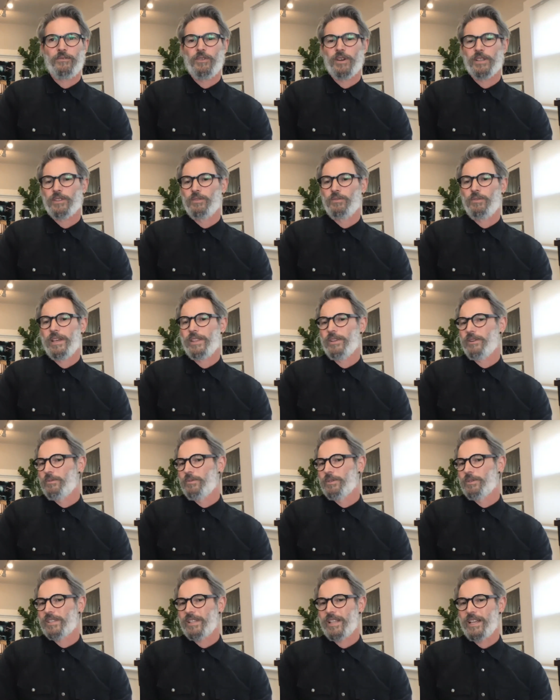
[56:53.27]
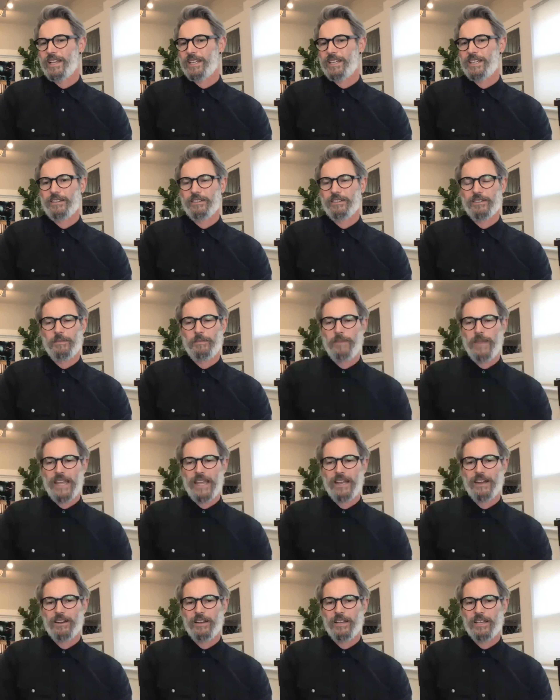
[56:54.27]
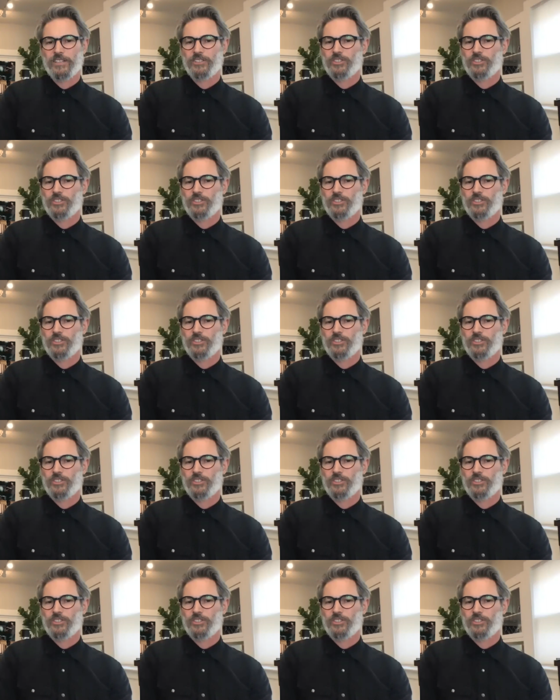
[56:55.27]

what the weather was like here in the Bay Area,